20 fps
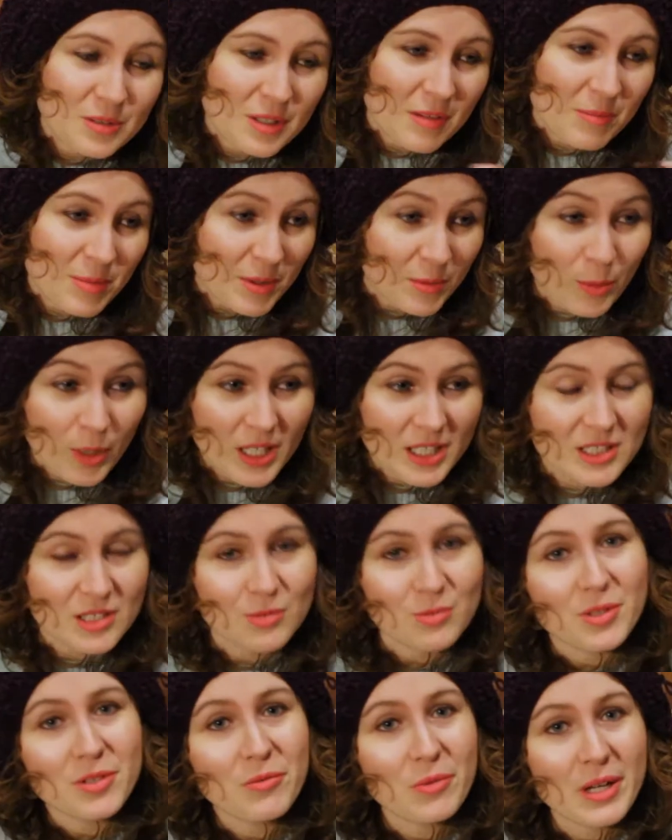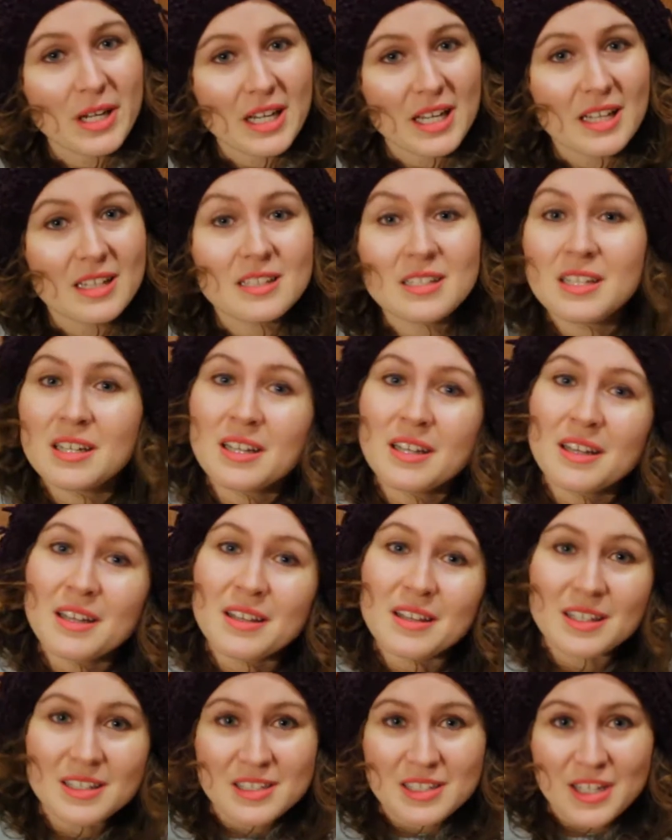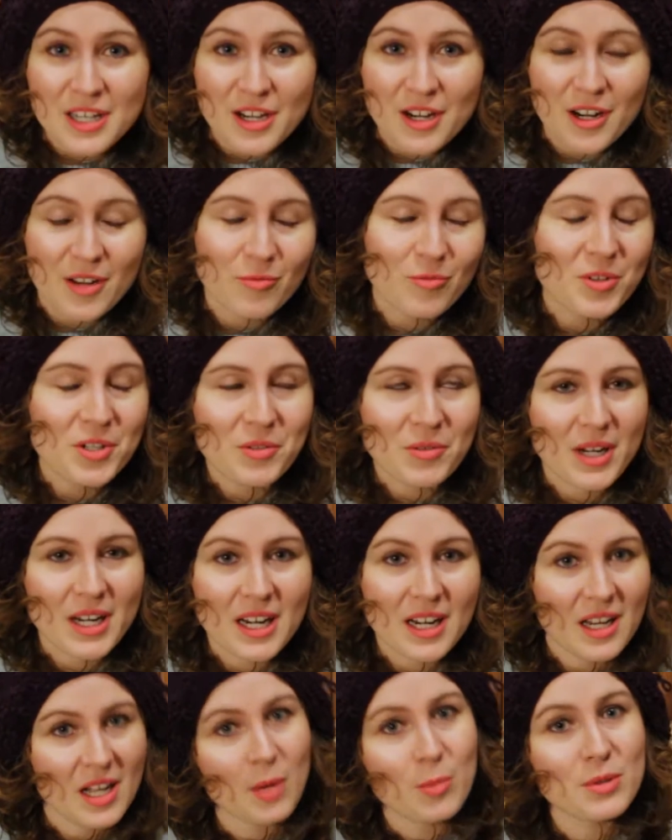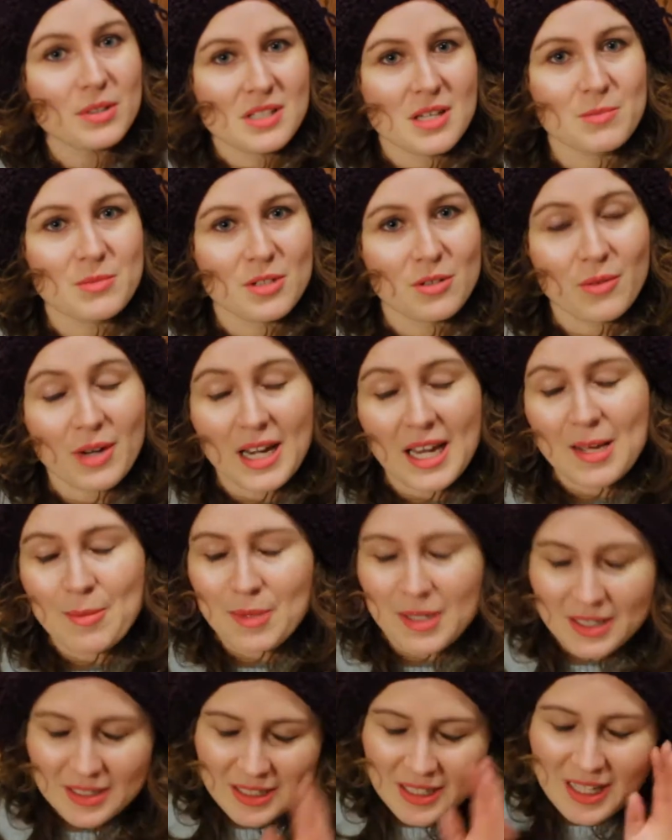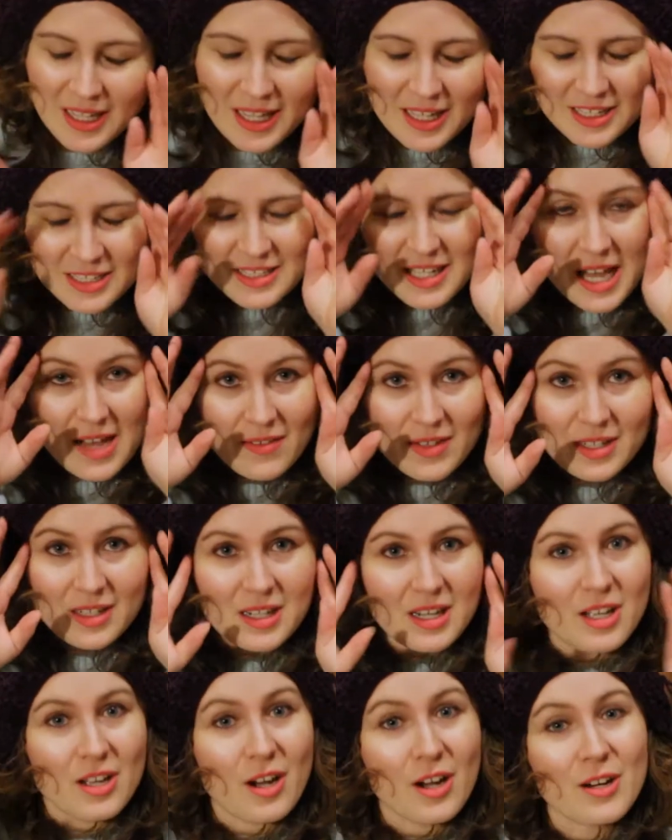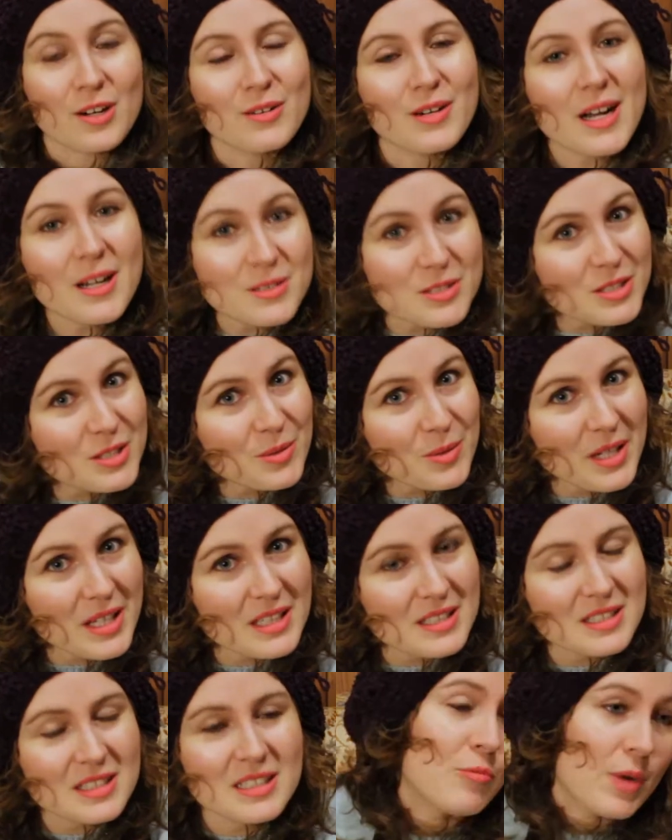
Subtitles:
I've been wanting to reread it this year. I've reread it a couple of times already, but just haven't gotten around to it.